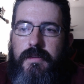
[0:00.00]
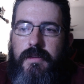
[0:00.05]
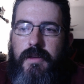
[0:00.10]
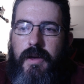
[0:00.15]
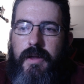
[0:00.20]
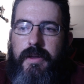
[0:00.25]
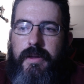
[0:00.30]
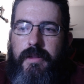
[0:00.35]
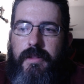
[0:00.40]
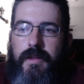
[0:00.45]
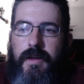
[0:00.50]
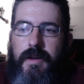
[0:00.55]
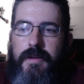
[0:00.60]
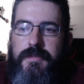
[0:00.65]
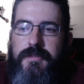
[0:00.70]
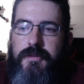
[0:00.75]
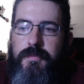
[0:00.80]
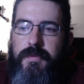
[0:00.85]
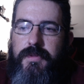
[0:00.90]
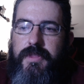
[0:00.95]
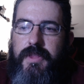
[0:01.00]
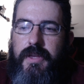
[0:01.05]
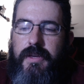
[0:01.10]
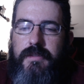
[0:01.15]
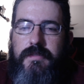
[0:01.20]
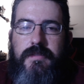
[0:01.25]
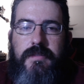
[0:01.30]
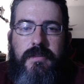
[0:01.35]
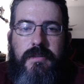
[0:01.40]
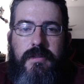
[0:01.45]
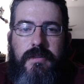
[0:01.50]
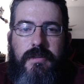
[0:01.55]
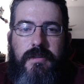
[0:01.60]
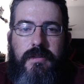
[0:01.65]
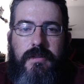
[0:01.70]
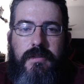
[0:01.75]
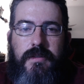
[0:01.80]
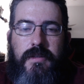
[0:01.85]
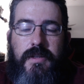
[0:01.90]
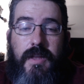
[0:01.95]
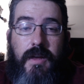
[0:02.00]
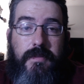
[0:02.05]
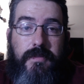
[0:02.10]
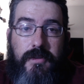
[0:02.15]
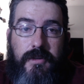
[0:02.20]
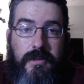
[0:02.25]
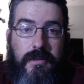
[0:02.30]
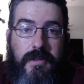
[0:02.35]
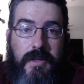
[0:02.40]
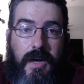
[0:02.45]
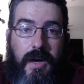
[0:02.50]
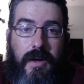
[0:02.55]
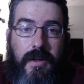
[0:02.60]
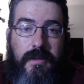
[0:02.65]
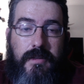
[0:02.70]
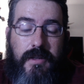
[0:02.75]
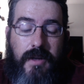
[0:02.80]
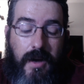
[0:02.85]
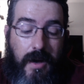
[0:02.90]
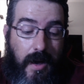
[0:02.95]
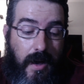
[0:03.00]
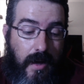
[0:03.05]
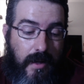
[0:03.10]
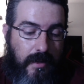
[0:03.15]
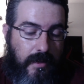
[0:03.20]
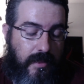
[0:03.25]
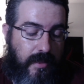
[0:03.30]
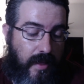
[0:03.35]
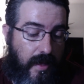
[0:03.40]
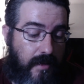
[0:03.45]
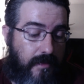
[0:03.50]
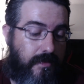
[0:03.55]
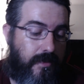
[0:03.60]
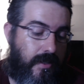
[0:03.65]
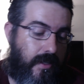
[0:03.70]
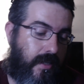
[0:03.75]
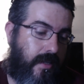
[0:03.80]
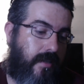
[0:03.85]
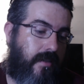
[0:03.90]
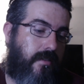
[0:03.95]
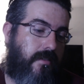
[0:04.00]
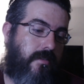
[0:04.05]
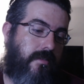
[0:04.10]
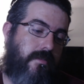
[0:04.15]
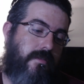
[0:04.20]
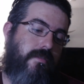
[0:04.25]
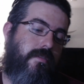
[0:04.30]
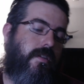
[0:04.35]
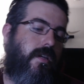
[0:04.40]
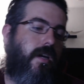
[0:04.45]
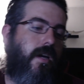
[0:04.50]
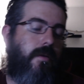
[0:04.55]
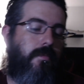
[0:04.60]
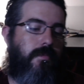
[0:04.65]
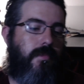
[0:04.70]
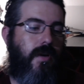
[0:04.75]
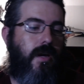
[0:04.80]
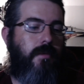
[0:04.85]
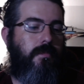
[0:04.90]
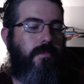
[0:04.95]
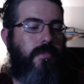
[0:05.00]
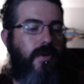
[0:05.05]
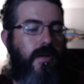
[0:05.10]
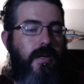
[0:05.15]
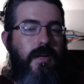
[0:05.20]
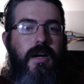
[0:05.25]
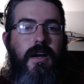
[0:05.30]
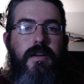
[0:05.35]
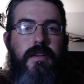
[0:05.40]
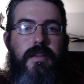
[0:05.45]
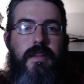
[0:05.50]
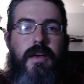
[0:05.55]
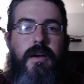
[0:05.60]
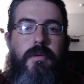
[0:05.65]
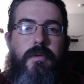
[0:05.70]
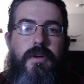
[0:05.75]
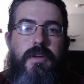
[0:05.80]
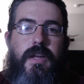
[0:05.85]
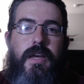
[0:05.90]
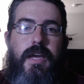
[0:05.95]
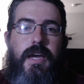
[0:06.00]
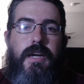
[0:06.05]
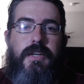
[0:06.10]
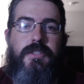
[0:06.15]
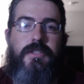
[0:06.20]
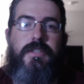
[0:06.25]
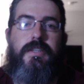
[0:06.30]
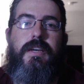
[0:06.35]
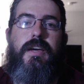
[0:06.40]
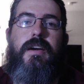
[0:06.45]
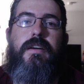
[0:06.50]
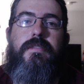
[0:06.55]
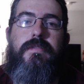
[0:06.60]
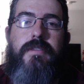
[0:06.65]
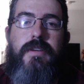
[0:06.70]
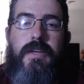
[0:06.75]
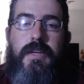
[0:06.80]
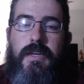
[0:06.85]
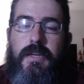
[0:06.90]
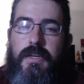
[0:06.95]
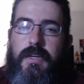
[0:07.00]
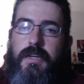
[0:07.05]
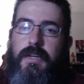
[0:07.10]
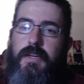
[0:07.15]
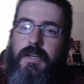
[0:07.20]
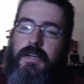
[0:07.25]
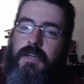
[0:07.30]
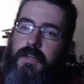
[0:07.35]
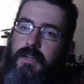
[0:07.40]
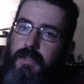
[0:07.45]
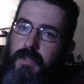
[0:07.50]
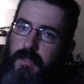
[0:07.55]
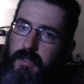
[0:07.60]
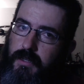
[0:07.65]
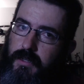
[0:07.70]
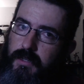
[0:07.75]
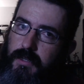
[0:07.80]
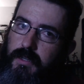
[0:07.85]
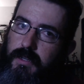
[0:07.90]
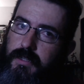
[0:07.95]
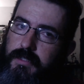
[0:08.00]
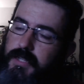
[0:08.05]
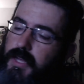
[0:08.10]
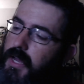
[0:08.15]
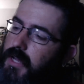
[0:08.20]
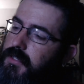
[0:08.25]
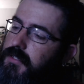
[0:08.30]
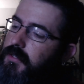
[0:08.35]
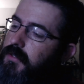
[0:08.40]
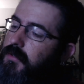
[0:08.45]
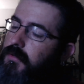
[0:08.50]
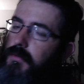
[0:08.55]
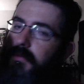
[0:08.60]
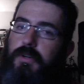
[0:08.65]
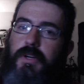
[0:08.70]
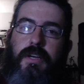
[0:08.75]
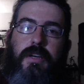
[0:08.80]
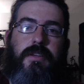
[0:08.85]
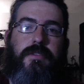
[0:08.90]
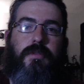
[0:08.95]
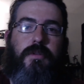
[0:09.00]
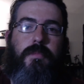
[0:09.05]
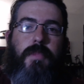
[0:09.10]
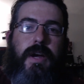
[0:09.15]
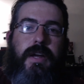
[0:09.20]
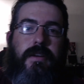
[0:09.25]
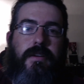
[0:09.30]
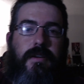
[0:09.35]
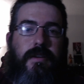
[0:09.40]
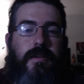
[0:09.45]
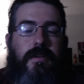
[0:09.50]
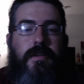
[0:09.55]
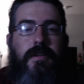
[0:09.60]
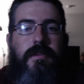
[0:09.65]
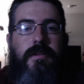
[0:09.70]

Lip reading: I did a lot of stupid things. Never got caught, thankfully. I pray God to that one. I actually have a tattoo as a reminder